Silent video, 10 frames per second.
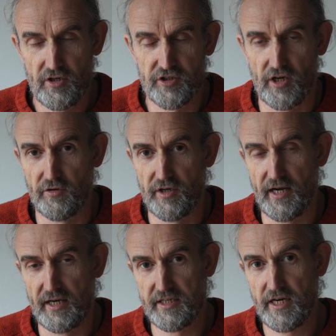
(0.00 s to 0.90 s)
So the
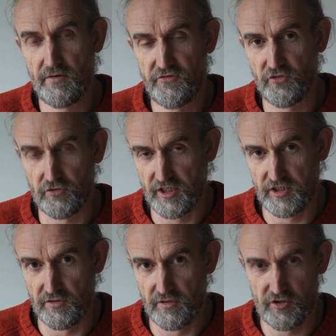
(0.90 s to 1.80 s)
idea of
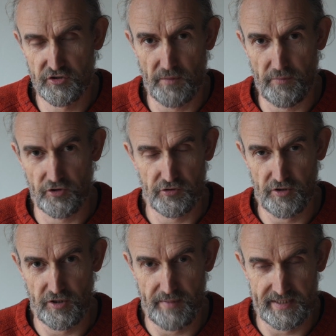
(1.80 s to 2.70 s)
sortition is just a posh
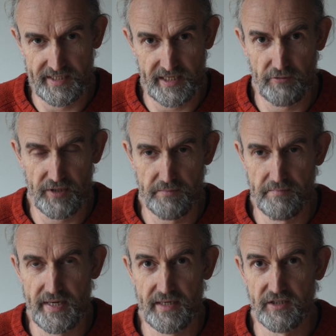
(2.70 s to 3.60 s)
word basically, which
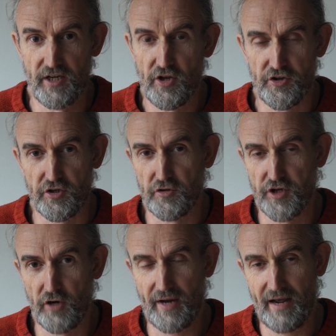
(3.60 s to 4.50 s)
means that you
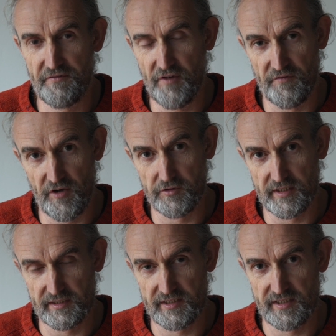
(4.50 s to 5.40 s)
don't have a
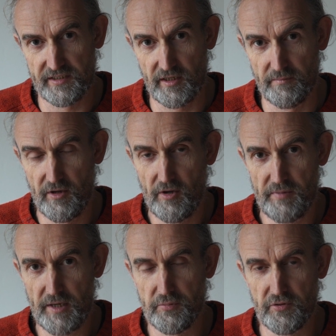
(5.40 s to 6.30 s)
voting system.
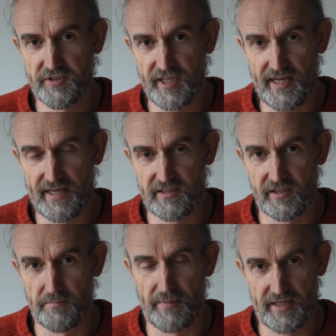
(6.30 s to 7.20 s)
People are
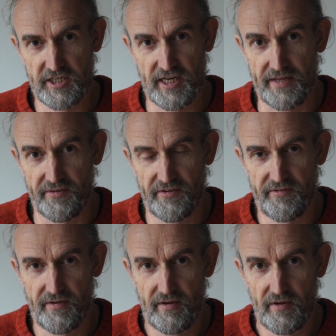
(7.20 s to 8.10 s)
selected by
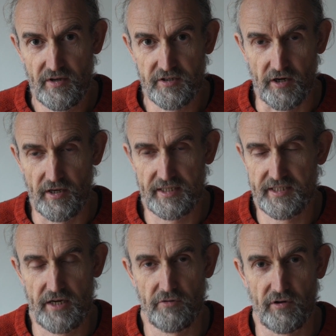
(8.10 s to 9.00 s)
chance. So let's
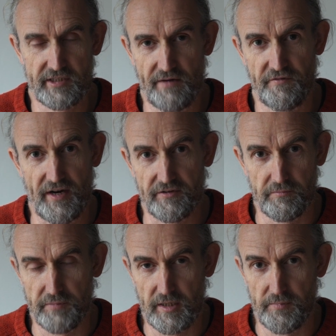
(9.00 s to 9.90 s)
say you've got
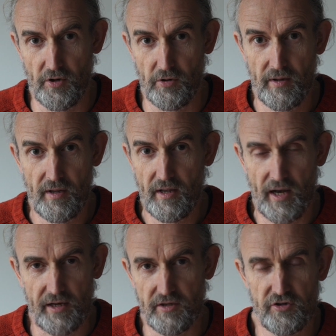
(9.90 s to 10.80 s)
10,000 people
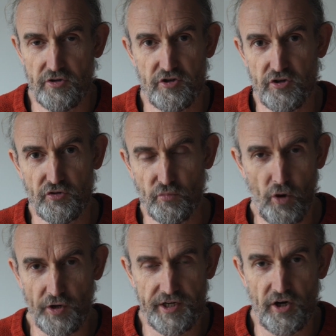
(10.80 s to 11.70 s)
and you choose
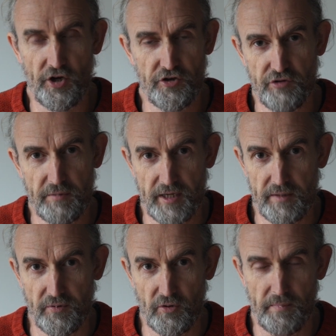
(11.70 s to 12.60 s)
1 in 100
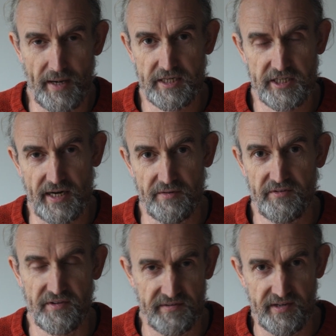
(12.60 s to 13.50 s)
people by
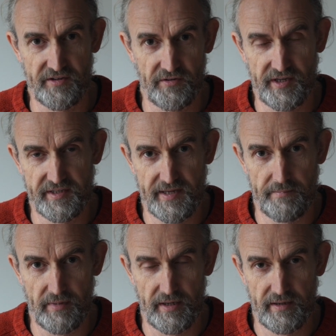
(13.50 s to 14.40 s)
chance to sit on the
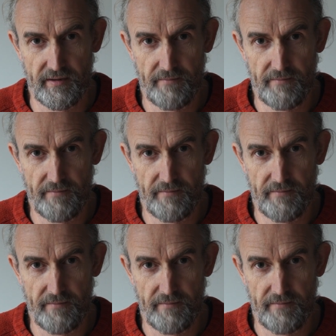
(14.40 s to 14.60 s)
assembly.